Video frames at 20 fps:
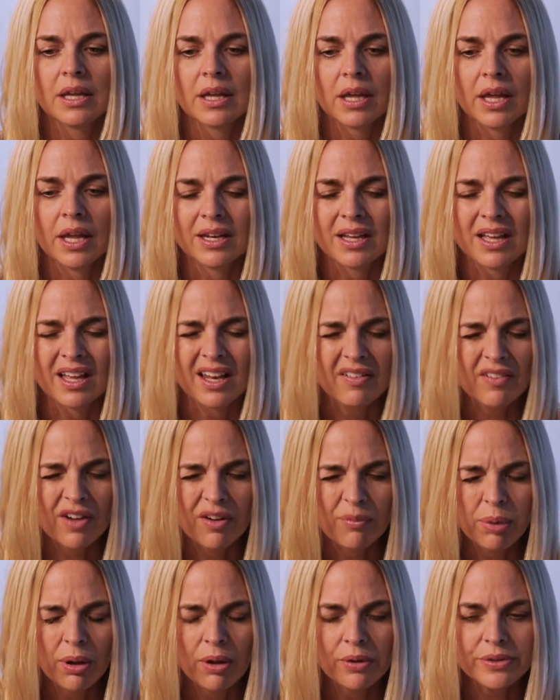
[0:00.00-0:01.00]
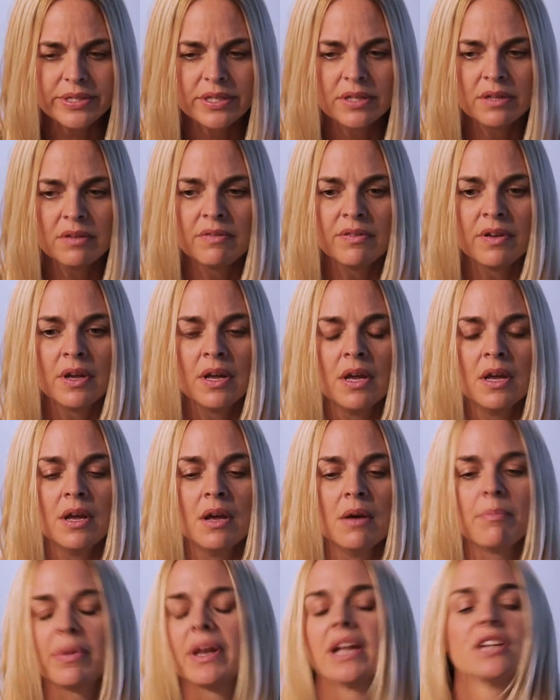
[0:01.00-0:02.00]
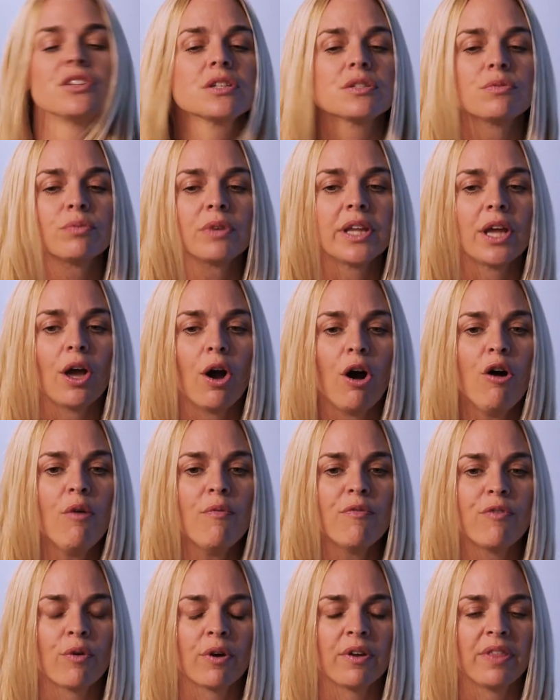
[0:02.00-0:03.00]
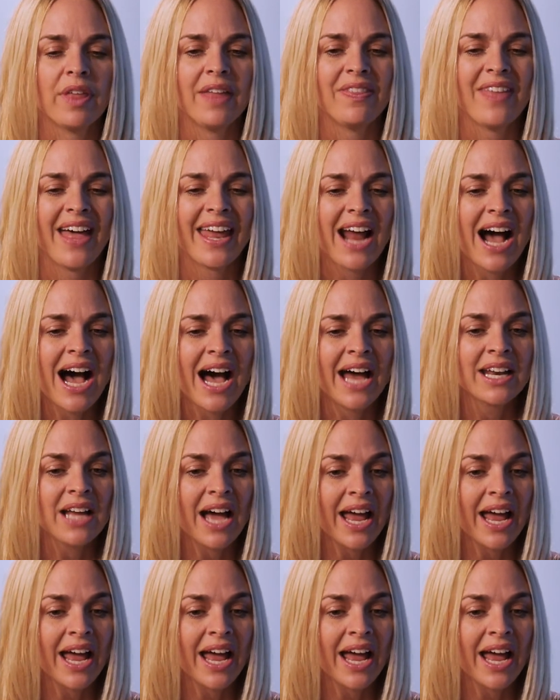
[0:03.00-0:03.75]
and kind of compulsive. But I just really hope for that and